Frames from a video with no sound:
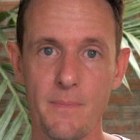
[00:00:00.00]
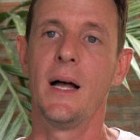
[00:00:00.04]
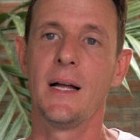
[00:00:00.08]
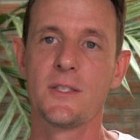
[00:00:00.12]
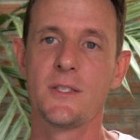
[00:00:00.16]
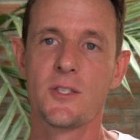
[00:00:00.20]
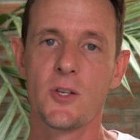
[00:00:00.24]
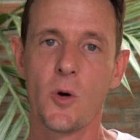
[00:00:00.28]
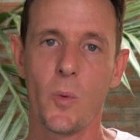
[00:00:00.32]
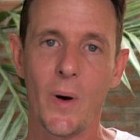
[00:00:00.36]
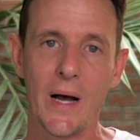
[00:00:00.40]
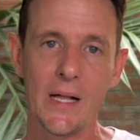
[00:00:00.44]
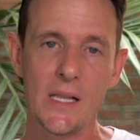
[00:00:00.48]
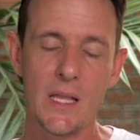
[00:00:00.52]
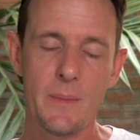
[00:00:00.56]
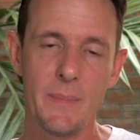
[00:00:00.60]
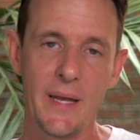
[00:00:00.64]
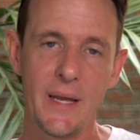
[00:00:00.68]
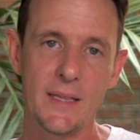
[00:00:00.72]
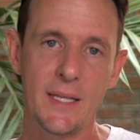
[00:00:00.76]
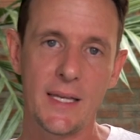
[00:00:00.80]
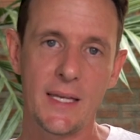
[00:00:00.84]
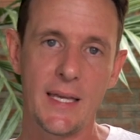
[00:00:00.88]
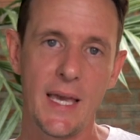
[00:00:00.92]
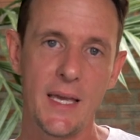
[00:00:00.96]
And so while I
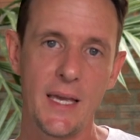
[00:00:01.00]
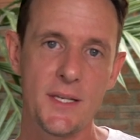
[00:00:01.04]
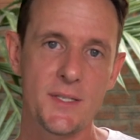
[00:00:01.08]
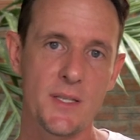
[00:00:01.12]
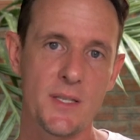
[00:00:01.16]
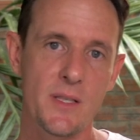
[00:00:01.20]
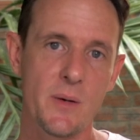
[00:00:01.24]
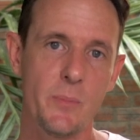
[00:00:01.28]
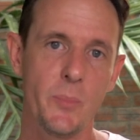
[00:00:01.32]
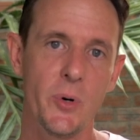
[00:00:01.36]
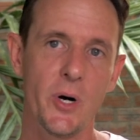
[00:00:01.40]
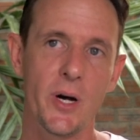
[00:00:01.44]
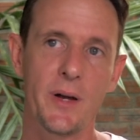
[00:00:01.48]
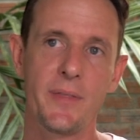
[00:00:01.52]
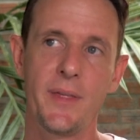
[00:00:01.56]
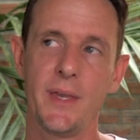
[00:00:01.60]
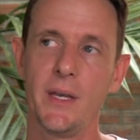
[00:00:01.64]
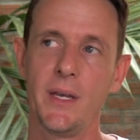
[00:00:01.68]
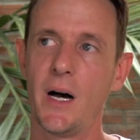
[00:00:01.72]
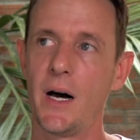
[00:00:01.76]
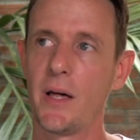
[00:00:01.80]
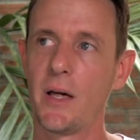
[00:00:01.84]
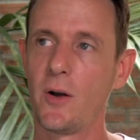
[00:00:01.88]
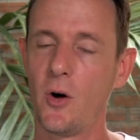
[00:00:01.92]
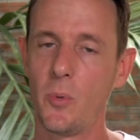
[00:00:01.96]
make the case in the book that
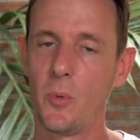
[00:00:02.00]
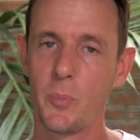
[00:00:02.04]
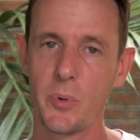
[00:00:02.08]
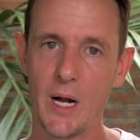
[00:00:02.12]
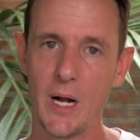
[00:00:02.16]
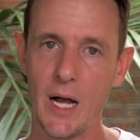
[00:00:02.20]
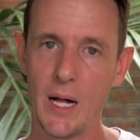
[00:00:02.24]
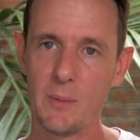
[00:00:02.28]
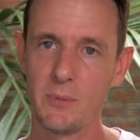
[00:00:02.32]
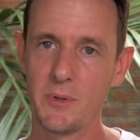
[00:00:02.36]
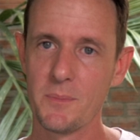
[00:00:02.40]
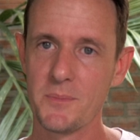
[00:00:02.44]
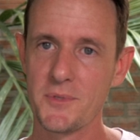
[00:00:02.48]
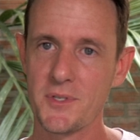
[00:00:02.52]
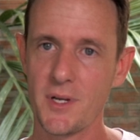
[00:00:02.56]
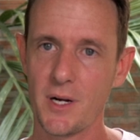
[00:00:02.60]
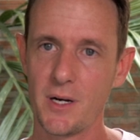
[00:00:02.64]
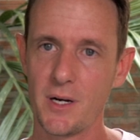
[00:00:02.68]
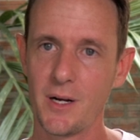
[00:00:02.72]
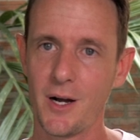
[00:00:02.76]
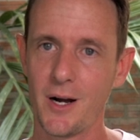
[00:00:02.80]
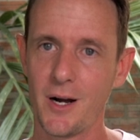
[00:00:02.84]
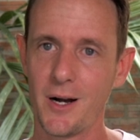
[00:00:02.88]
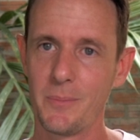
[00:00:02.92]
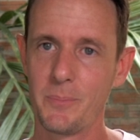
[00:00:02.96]
not all problems
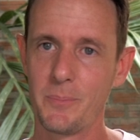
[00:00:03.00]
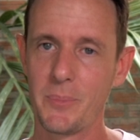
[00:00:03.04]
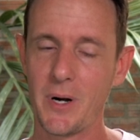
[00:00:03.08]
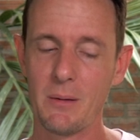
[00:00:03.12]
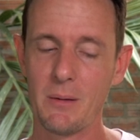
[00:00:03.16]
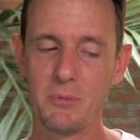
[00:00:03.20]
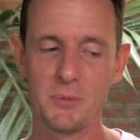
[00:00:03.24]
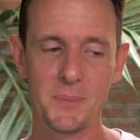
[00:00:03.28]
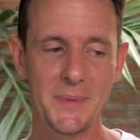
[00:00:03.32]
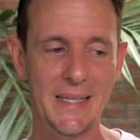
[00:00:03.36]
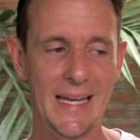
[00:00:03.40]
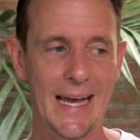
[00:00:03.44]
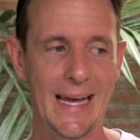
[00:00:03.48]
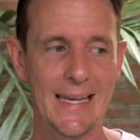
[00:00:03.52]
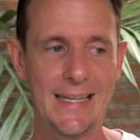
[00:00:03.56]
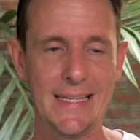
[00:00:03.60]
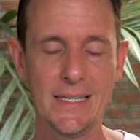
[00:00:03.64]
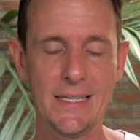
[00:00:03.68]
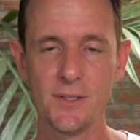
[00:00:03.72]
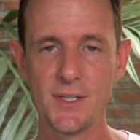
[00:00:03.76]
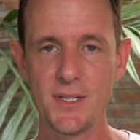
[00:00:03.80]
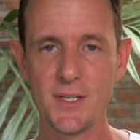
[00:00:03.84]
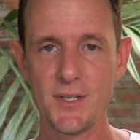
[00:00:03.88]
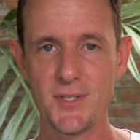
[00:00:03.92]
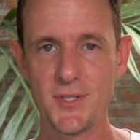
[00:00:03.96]
are probably
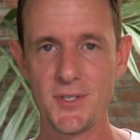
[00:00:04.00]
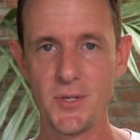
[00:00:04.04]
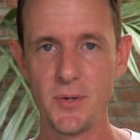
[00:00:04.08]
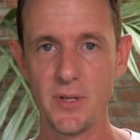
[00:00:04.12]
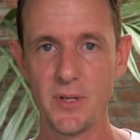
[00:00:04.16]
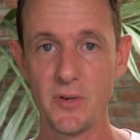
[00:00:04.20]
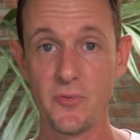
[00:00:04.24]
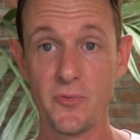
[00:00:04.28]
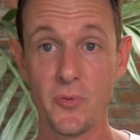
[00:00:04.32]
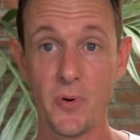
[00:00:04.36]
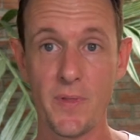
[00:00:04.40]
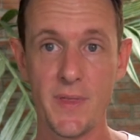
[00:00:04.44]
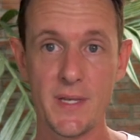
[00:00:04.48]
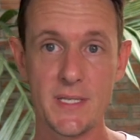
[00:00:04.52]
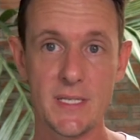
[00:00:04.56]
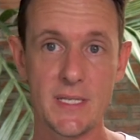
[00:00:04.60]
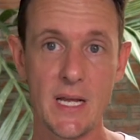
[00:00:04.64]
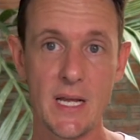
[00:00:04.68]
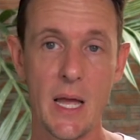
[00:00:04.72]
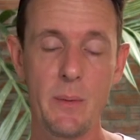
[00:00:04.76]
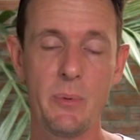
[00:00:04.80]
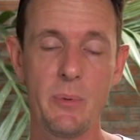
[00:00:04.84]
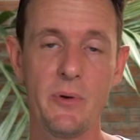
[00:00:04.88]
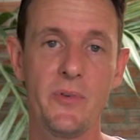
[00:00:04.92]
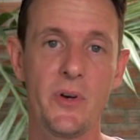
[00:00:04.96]
ideally suited for this
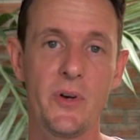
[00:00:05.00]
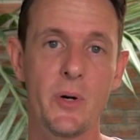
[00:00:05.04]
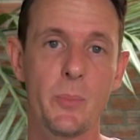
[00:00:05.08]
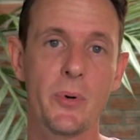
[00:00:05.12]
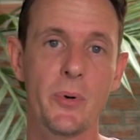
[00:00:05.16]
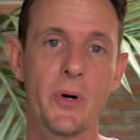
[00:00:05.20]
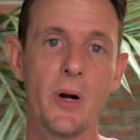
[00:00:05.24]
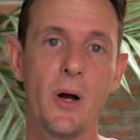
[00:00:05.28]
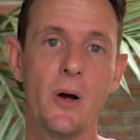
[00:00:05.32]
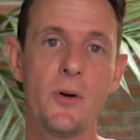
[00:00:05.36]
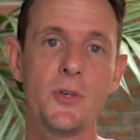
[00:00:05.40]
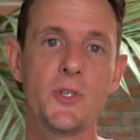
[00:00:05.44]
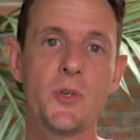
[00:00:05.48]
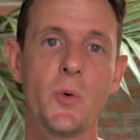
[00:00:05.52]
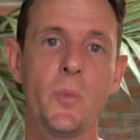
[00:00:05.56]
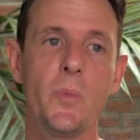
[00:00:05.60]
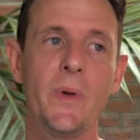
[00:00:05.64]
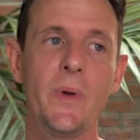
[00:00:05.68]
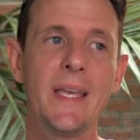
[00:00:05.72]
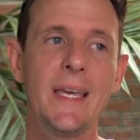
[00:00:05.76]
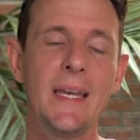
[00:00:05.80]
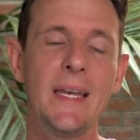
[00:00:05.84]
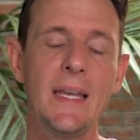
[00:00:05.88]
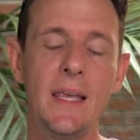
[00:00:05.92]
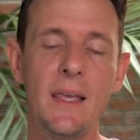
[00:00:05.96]
type of an approach,
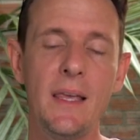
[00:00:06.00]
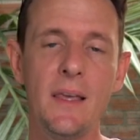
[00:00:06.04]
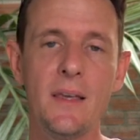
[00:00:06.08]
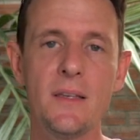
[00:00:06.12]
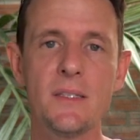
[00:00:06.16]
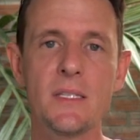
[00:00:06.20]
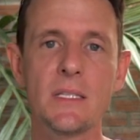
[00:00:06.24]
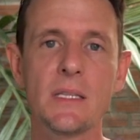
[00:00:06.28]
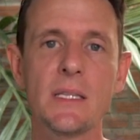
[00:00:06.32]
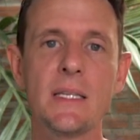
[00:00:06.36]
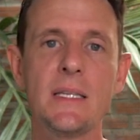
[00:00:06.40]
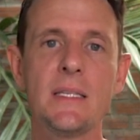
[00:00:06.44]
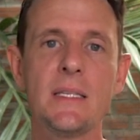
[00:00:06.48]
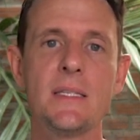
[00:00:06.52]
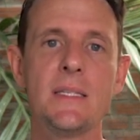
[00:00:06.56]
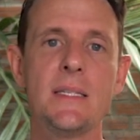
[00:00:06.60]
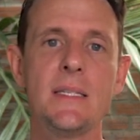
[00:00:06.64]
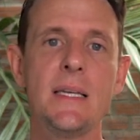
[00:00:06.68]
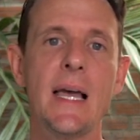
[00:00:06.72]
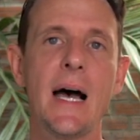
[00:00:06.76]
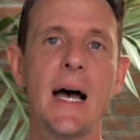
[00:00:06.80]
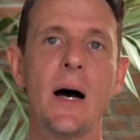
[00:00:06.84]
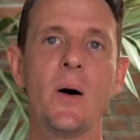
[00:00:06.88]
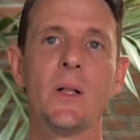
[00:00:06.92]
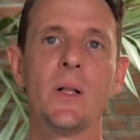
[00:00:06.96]
we can easily
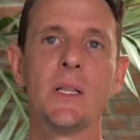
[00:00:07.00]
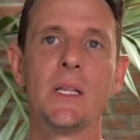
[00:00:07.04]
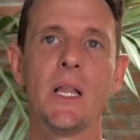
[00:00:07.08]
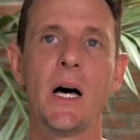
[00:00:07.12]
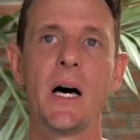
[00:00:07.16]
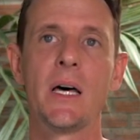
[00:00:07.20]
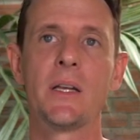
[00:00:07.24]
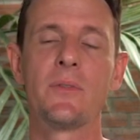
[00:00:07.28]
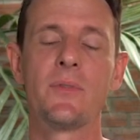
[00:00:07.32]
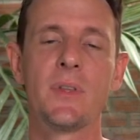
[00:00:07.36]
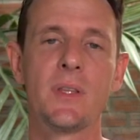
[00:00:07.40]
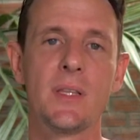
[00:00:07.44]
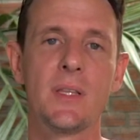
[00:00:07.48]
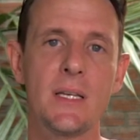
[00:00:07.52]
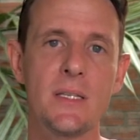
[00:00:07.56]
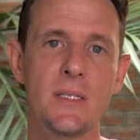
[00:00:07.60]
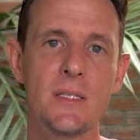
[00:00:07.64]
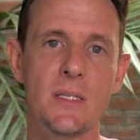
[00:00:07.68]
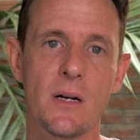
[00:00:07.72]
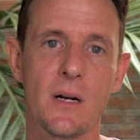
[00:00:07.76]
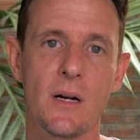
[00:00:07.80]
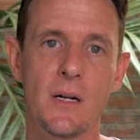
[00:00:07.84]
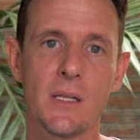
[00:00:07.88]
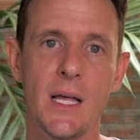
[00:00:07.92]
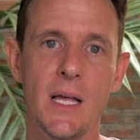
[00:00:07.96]
see how a lot of the things
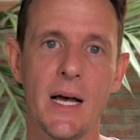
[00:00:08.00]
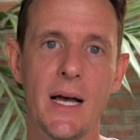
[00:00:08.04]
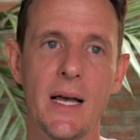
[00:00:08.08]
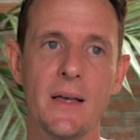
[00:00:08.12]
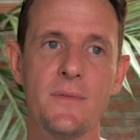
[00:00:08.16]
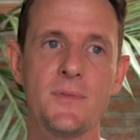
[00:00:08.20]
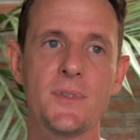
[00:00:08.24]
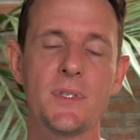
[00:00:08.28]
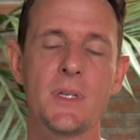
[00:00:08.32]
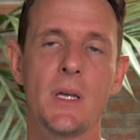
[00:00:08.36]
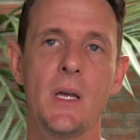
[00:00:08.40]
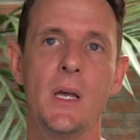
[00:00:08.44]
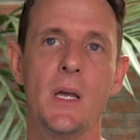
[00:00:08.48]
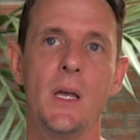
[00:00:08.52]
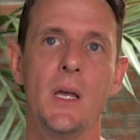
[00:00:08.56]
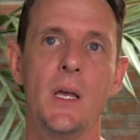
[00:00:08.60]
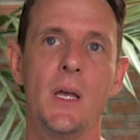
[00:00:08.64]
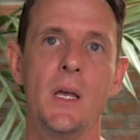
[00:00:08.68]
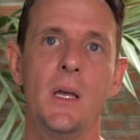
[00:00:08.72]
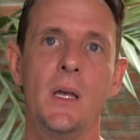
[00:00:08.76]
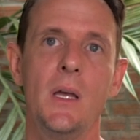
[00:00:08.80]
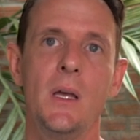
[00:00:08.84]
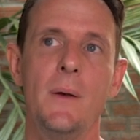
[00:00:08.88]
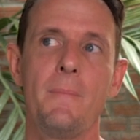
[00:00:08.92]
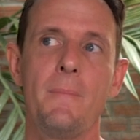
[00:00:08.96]
in our lives
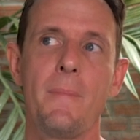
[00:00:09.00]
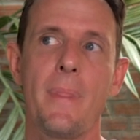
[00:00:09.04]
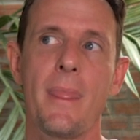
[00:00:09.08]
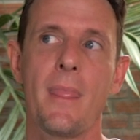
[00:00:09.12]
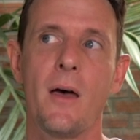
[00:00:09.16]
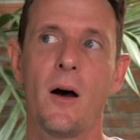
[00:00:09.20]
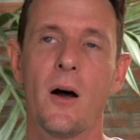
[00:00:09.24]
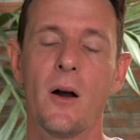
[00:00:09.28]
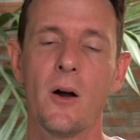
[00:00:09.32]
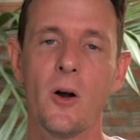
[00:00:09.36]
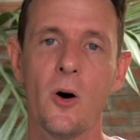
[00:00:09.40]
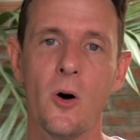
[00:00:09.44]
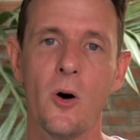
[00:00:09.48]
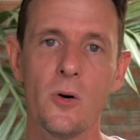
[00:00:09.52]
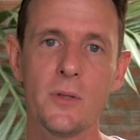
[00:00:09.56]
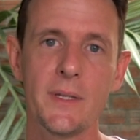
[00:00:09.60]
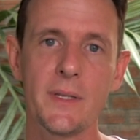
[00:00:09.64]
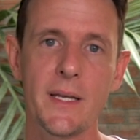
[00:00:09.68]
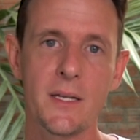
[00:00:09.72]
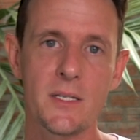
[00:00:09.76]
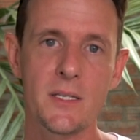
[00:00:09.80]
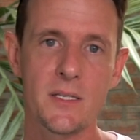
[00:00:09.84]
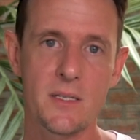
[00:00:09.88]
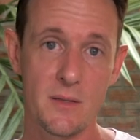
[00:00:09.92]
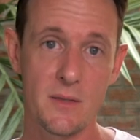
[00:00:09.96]
are
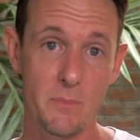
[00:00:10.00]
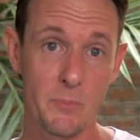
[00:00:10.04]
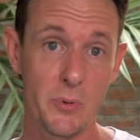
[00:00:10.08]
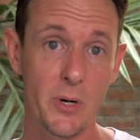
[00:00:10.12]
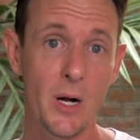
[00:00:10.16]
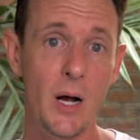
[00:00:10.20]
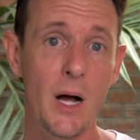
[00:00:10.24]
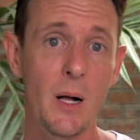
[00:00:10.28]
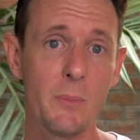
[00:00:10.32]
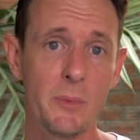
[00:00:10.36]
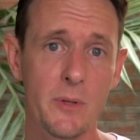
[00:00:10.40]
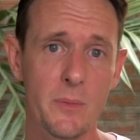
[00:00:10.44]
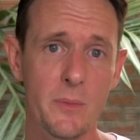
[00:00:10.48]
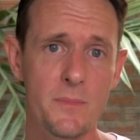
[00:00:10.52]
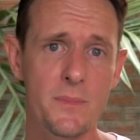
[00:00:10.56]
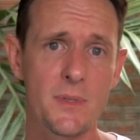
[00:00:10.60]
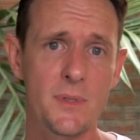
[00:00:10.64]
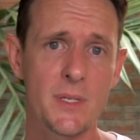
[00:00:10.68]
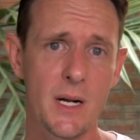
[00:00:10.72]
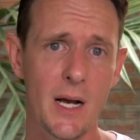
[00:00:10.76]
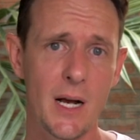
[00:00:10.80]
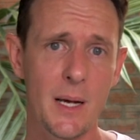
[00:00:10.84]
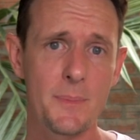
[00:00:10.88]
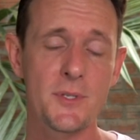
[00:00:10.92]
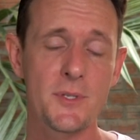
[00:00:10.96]
holding us, the problems
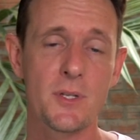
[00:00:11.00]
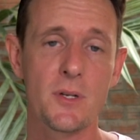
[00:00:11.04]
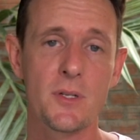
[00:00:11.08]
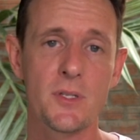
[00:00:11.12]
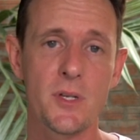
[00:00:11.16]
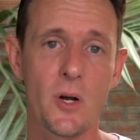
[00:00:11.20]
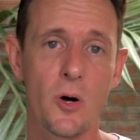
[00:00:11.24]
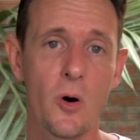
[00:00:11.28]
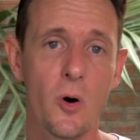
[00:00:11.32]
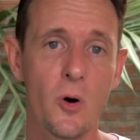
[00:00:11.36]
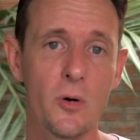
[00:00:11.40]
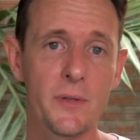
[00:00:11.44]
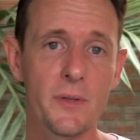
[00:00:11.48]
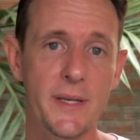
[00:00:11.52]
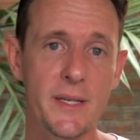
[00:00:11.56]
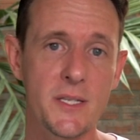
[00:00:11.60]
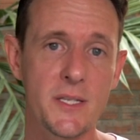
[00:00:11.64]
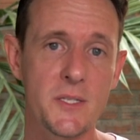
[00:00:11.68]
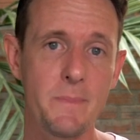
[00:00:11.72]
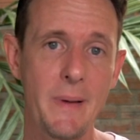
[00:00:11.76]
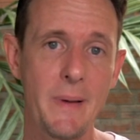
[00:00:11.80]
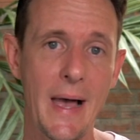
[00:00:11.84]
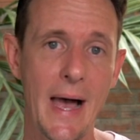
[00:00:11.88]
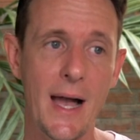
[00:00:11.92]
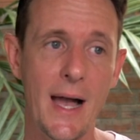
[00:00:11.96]
and obstacles are holding
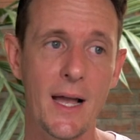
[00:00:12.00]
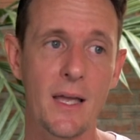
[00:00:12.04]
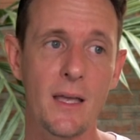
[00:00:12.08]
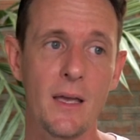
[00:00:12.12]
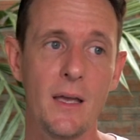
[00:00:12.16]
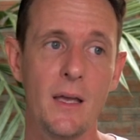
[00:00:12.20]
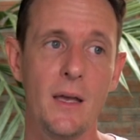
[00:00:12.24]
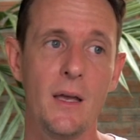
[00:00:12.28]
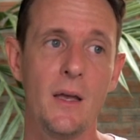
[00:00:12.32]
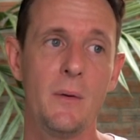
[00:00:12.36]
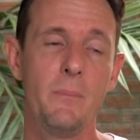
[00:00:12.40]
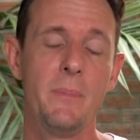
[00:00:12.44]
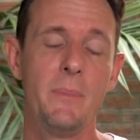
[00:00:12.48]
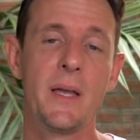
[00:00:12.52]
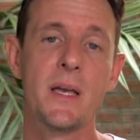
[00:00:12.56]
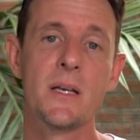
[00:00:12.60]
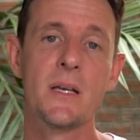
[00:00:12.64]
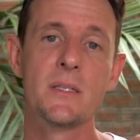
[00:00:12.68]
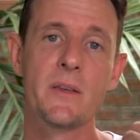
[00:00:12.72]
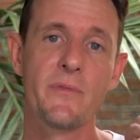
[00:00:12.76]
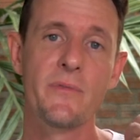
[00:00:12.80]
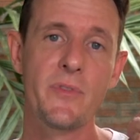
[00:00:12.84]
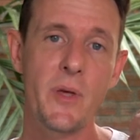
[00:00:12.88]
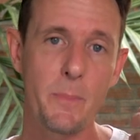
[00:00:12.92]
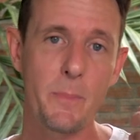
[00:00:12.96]
us back
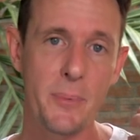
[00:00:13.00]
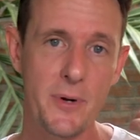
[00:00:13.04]
because of the